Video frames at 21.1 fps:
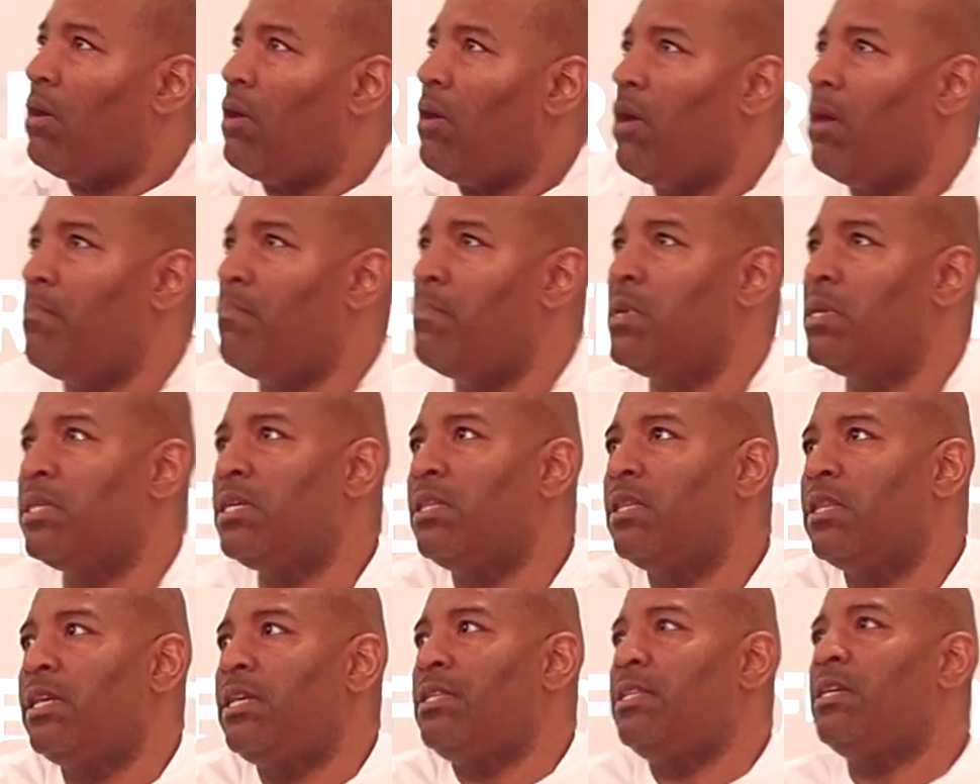a hard
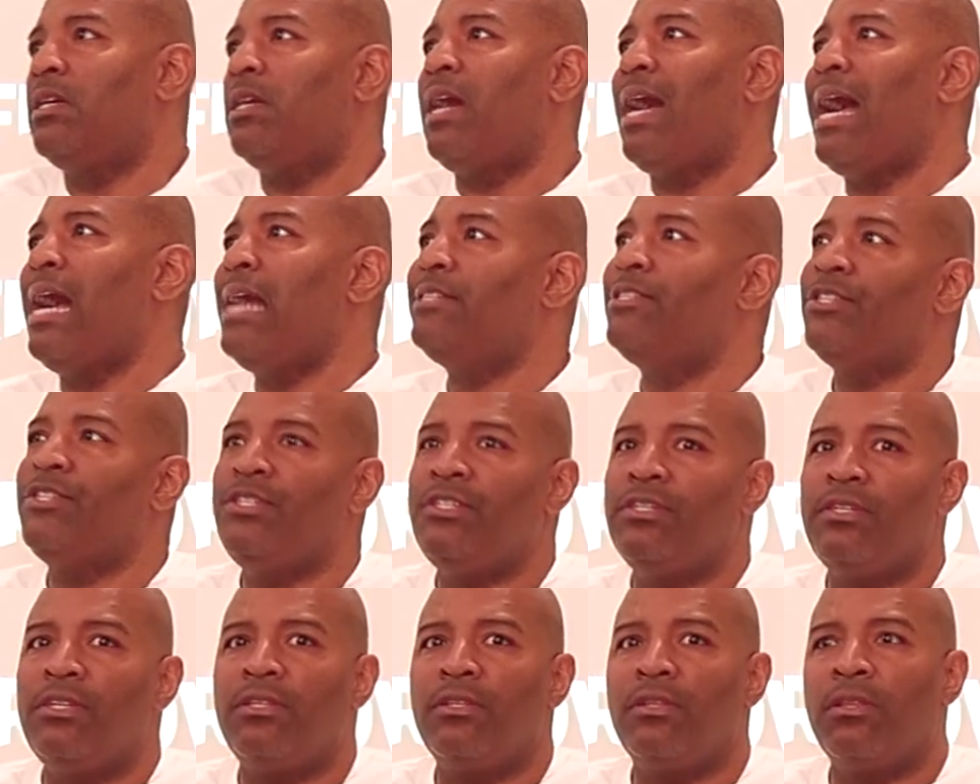money lender, I
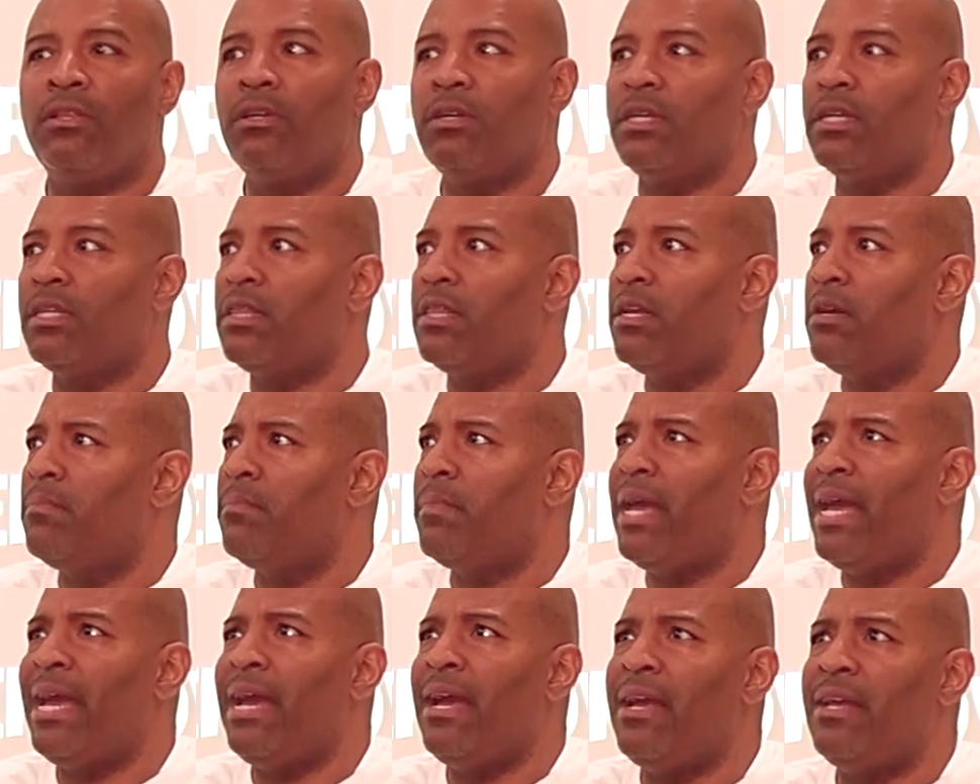shouldn't look at
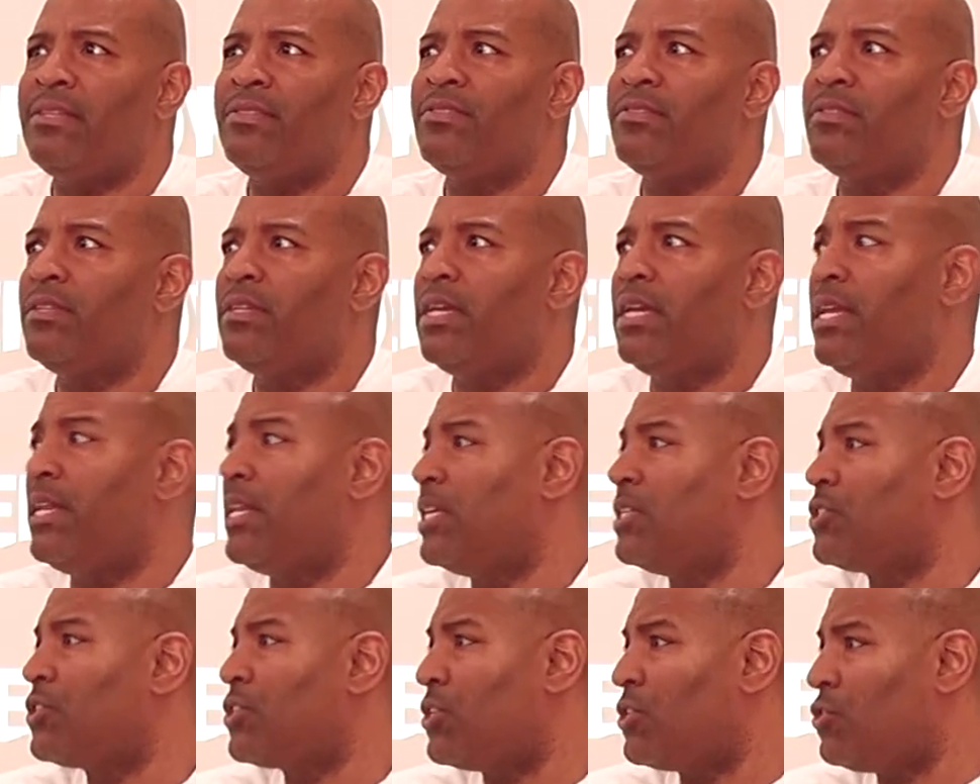them as
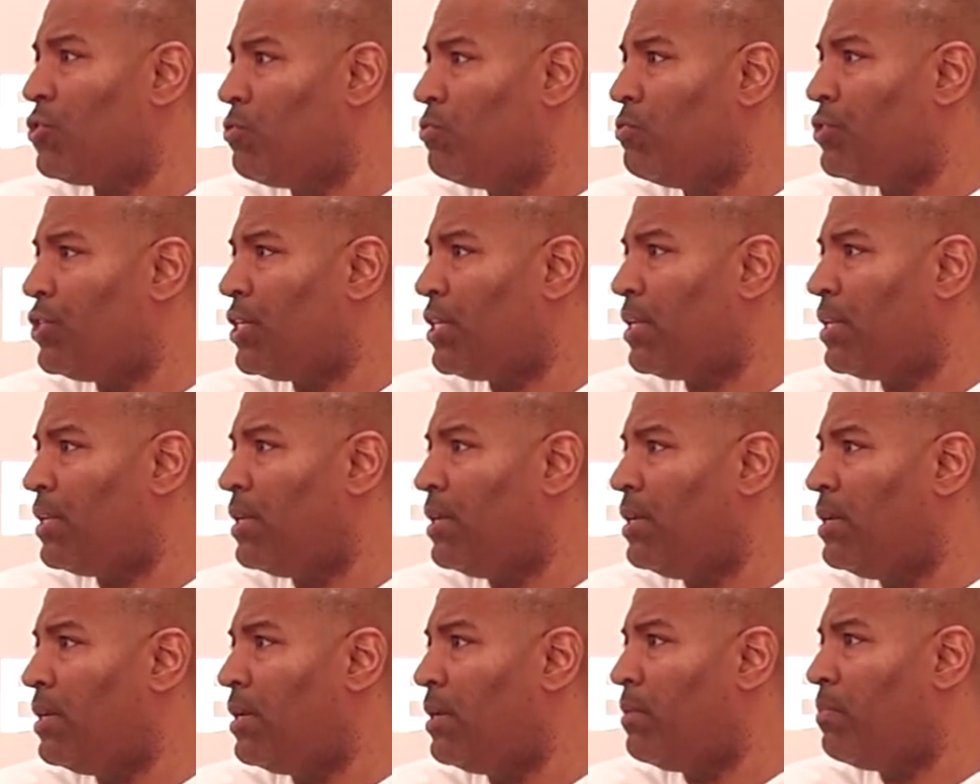an
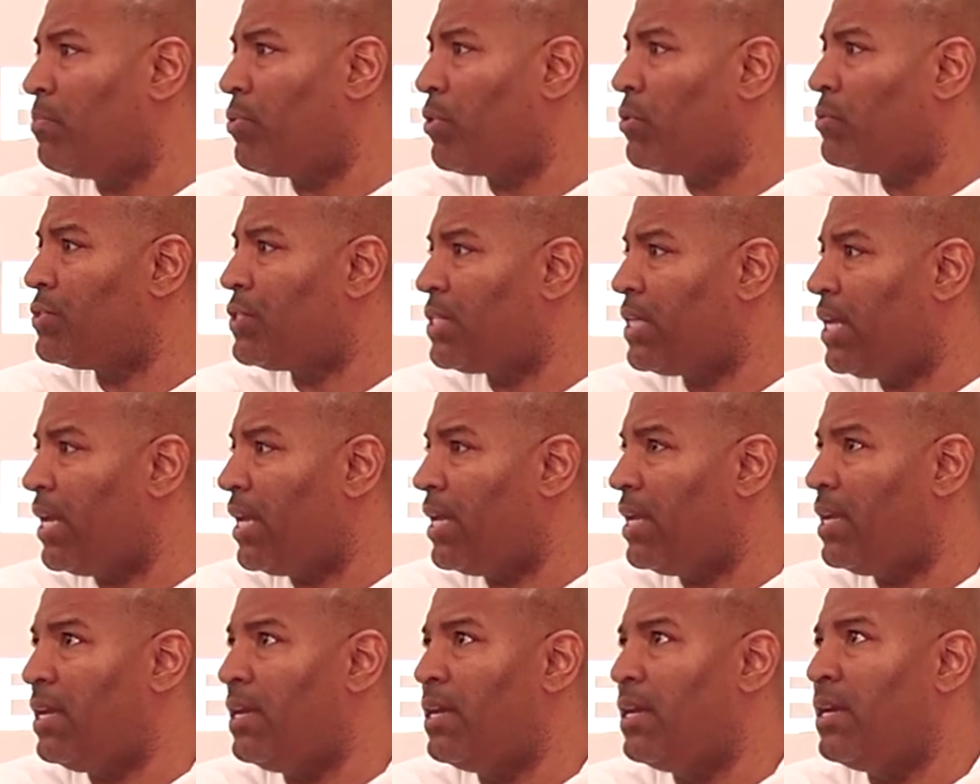institution per
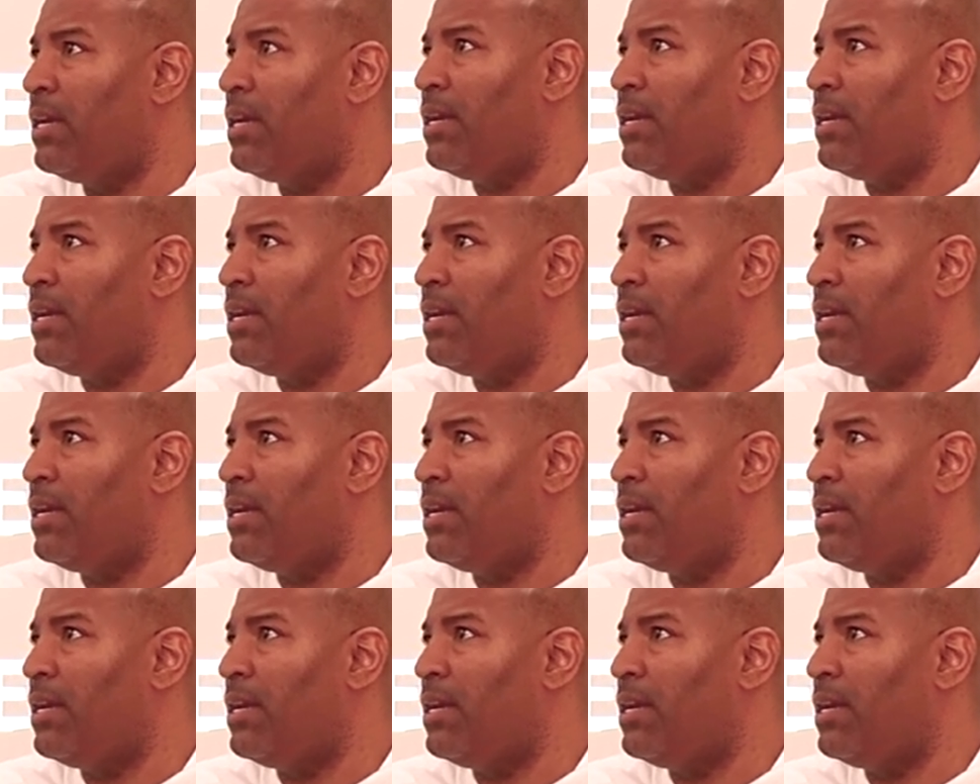se.